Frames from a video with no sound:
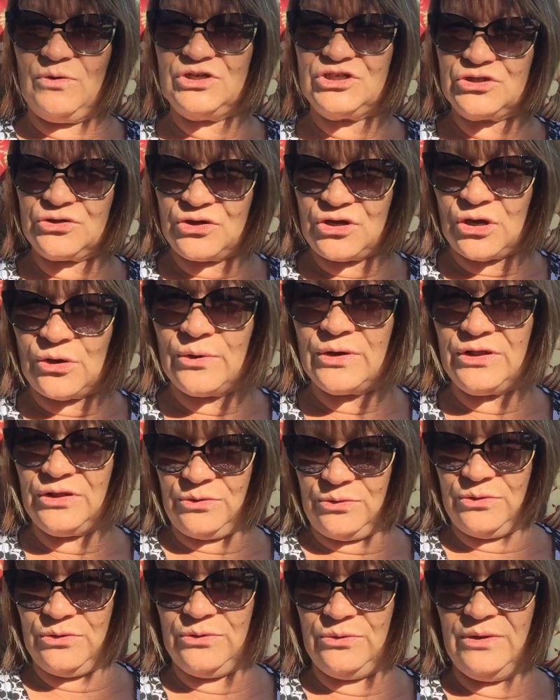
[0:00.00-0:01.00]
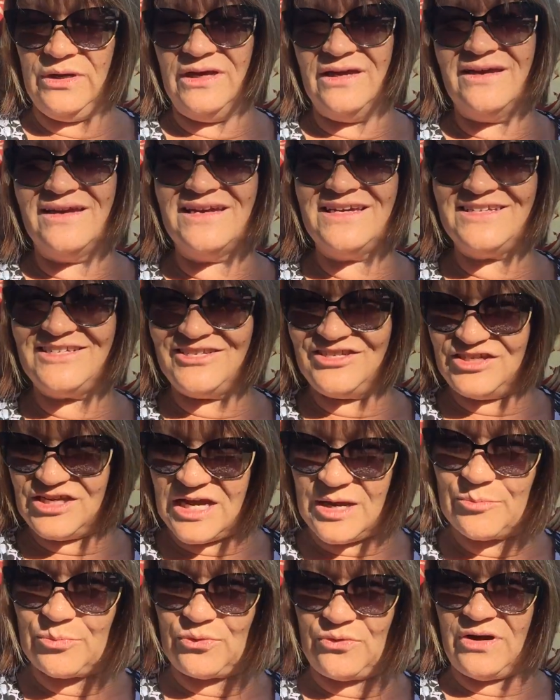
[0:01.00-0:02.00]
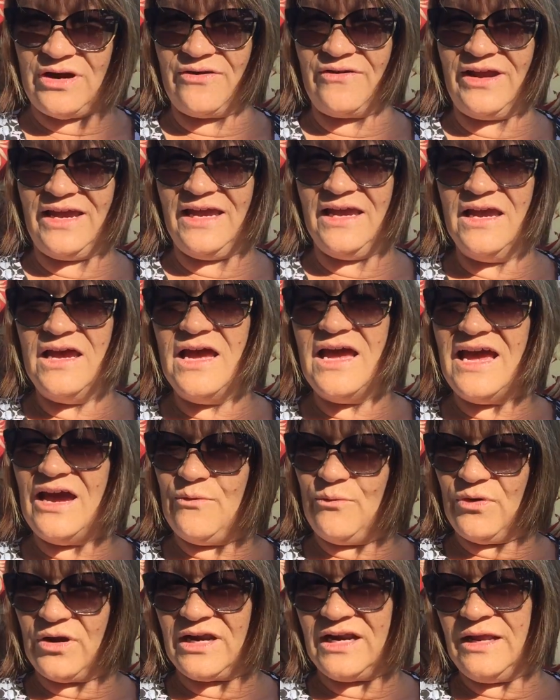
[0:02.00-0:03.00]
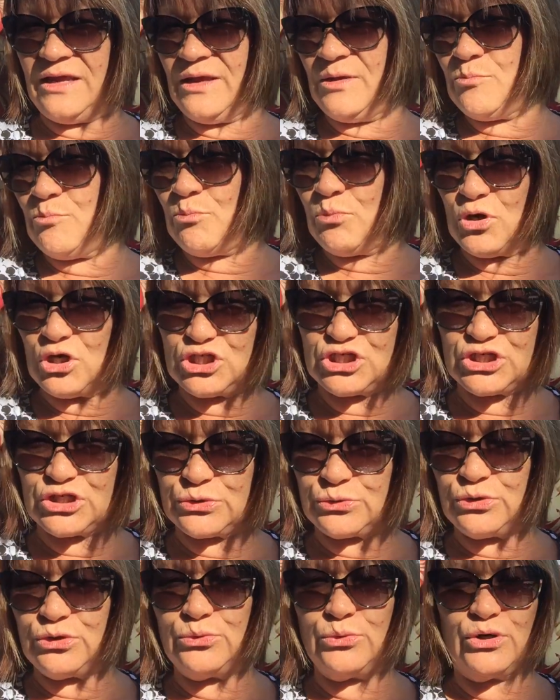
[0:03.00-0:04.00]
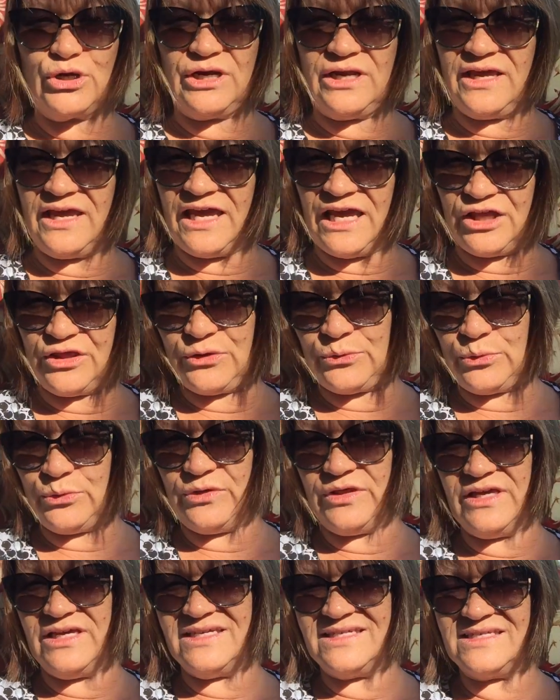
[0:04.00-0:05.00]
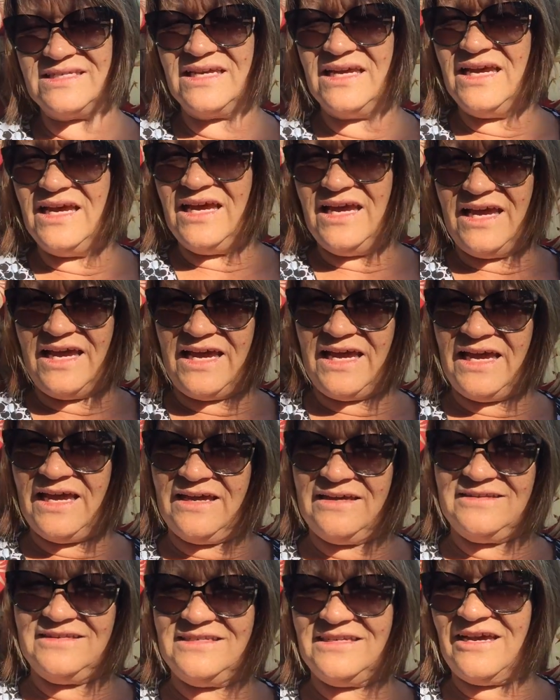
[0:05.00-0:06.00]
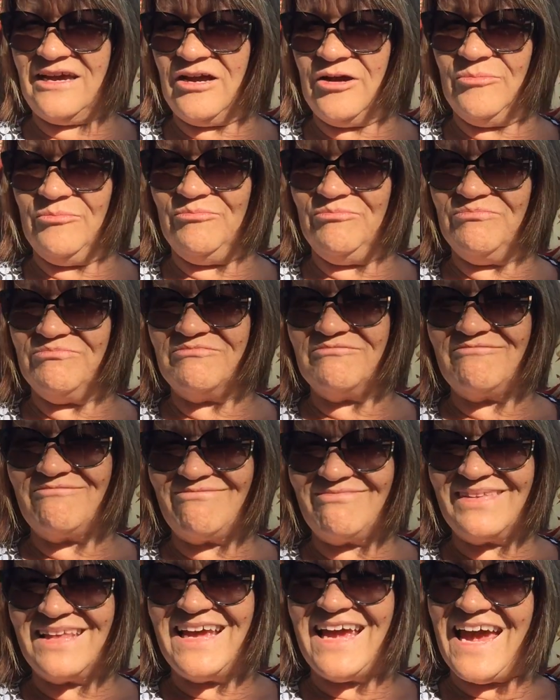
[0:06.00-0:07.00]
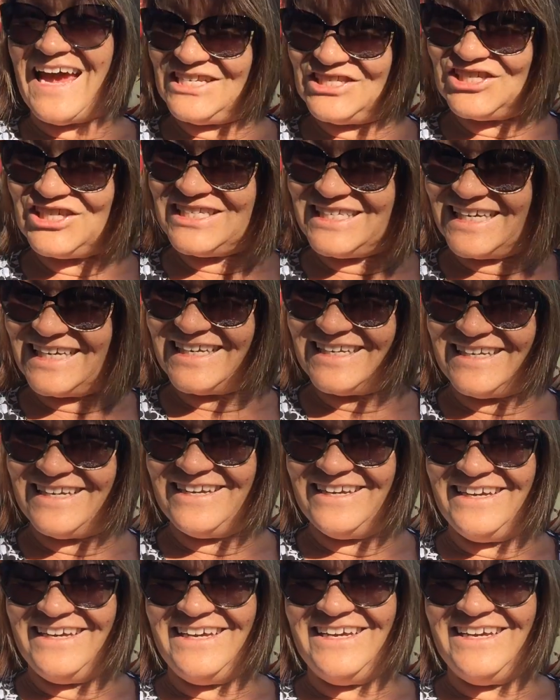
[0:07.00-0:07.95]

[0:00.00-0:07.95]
What you're going through is temporary, and we're gonna push through, we're gonna get through this. And she did.